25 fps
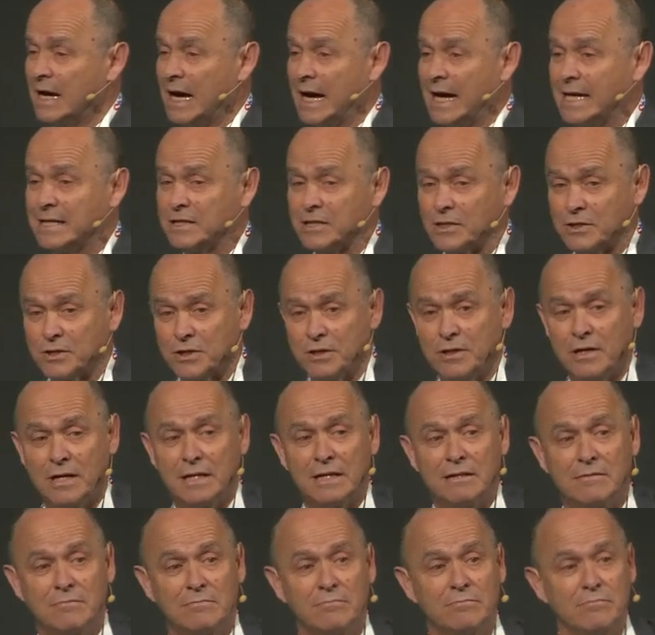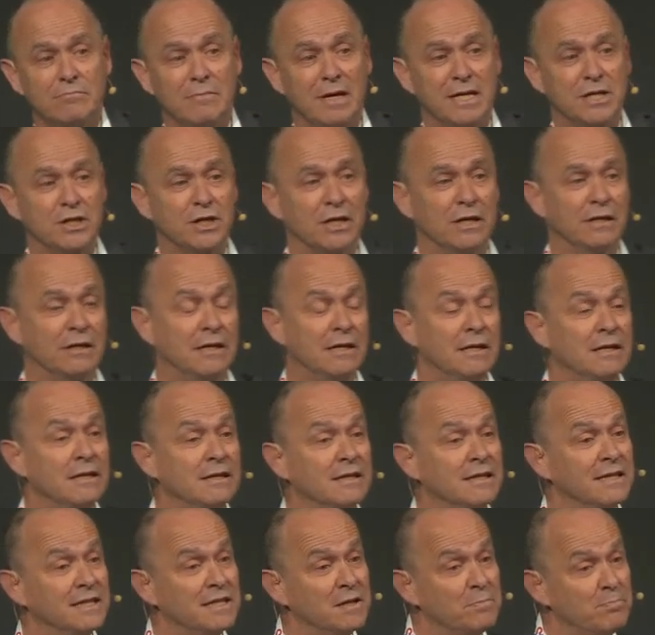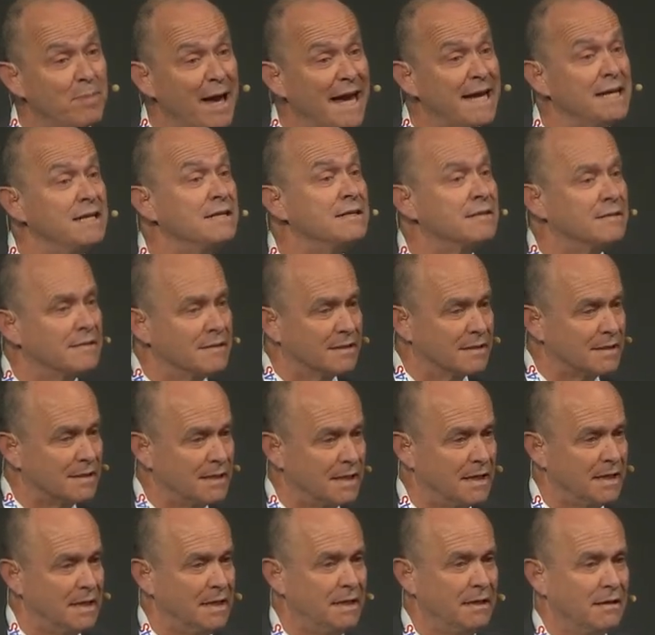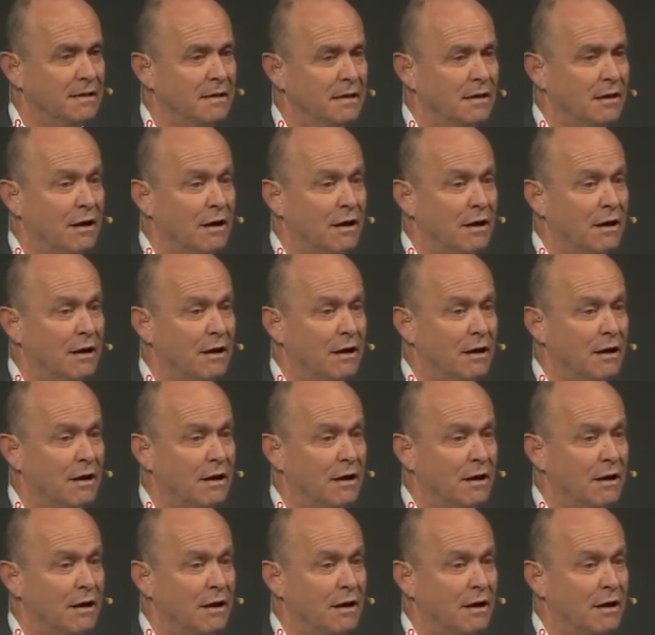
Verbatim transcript: and to try and measure the dependency